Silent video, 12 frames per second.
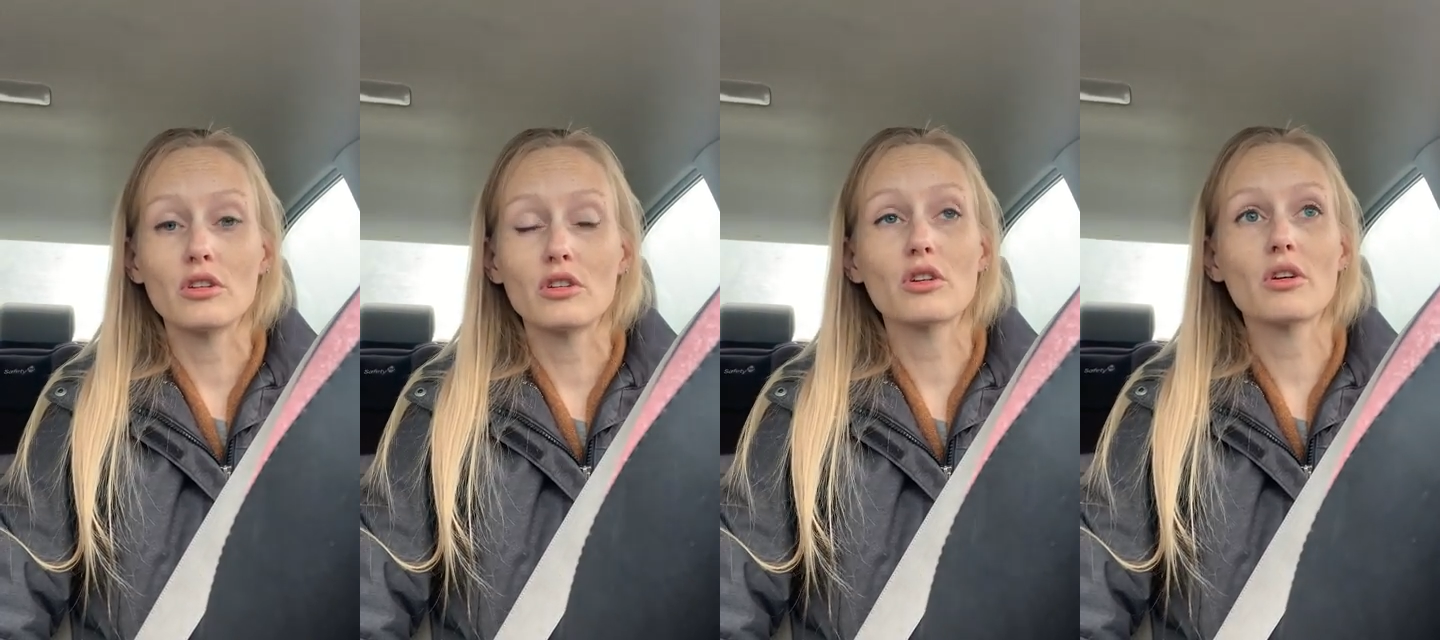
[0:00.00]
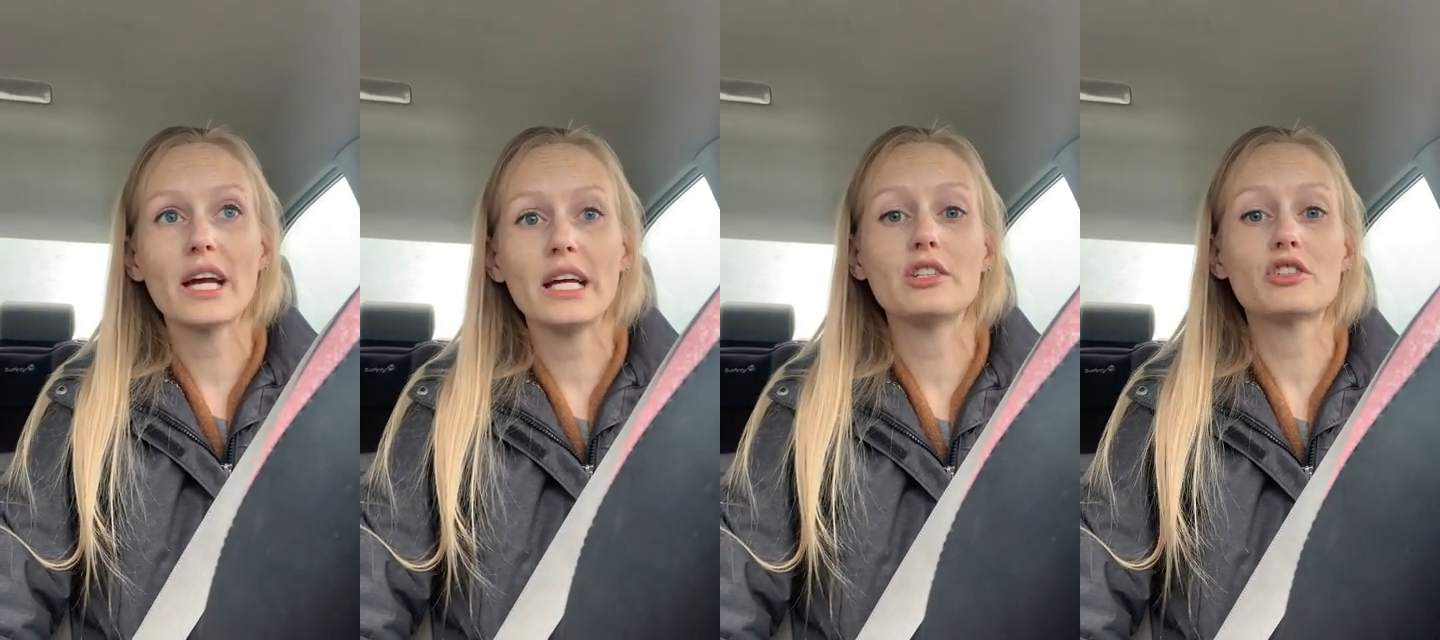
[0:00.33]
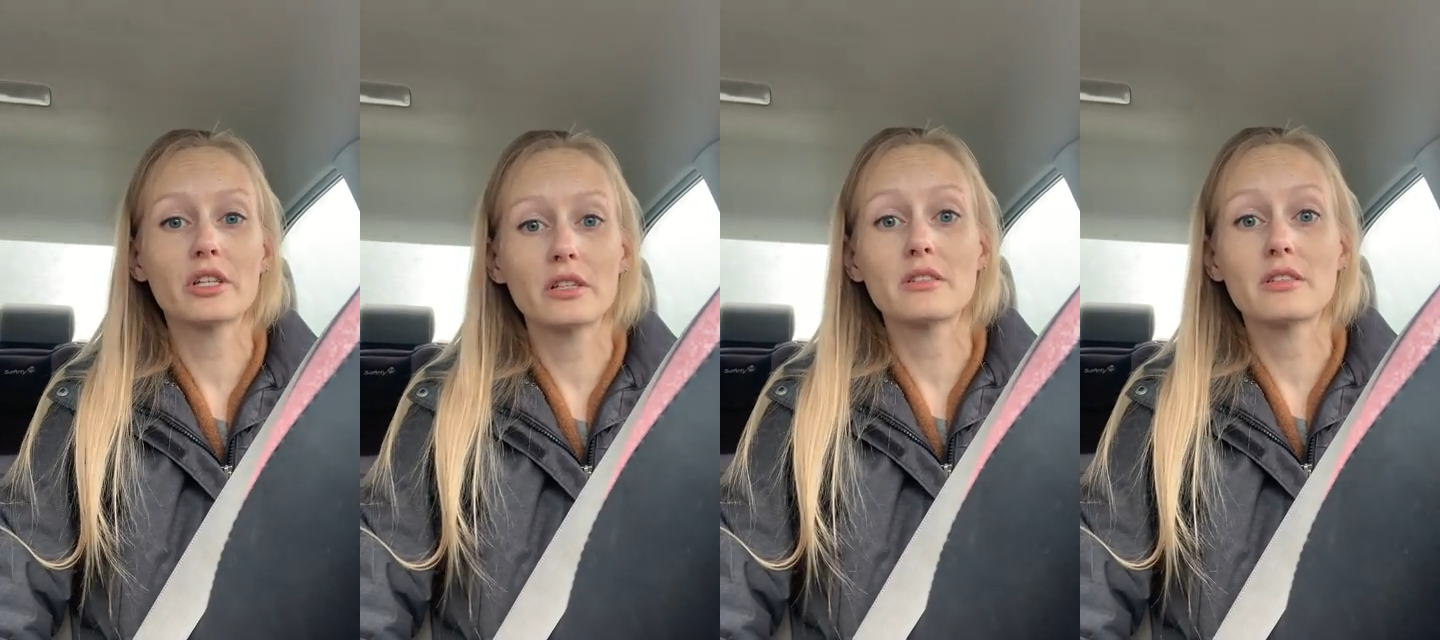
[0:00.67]
your
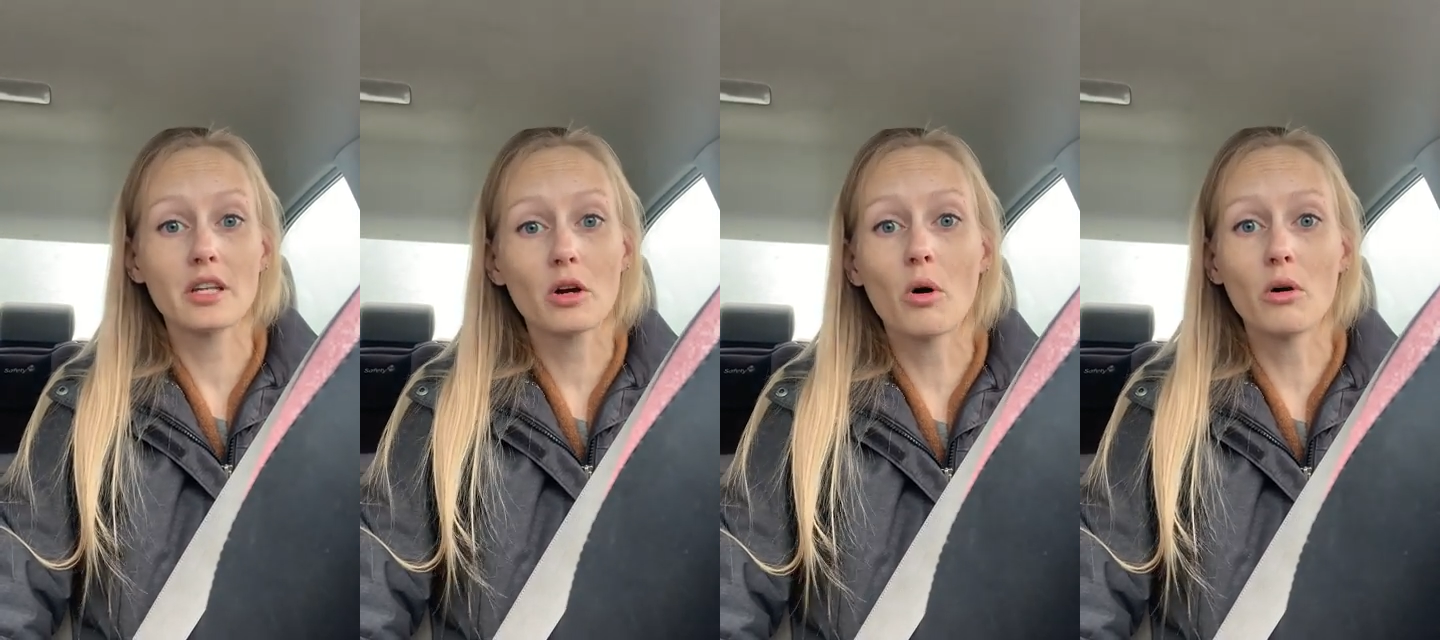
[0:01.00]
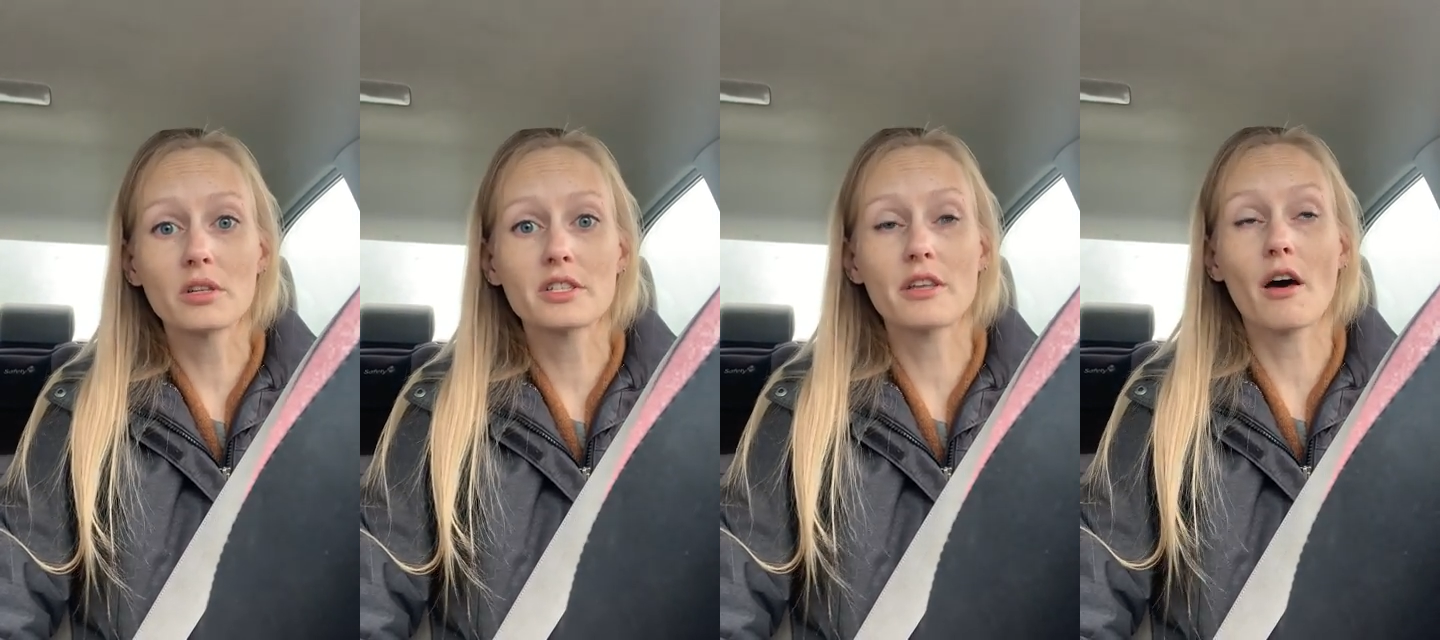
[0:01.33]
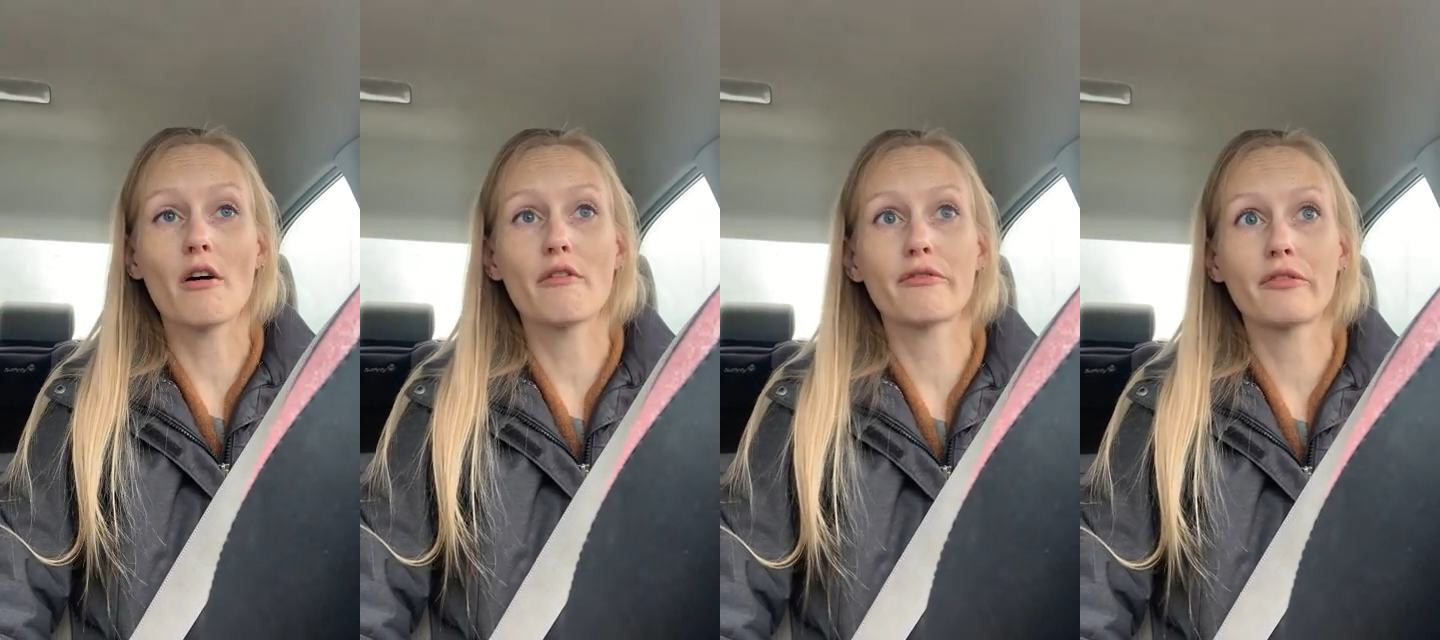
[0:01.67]
ancient dickhole
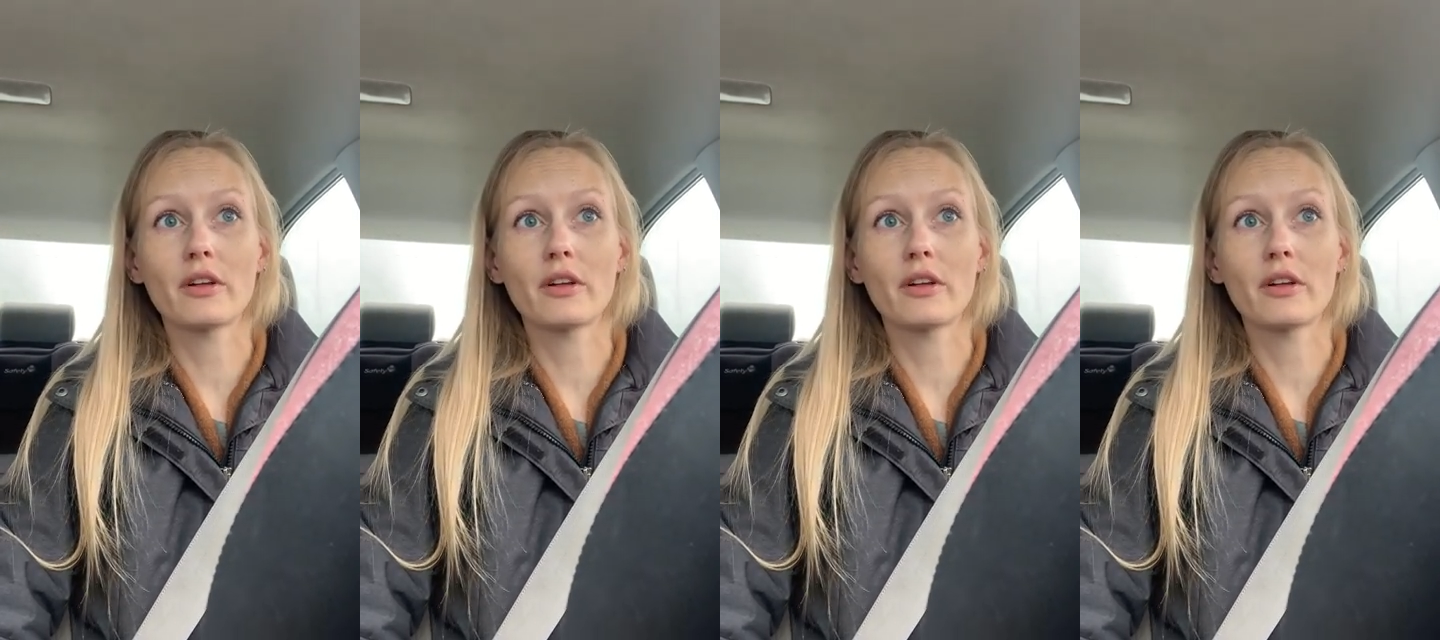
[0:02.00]
self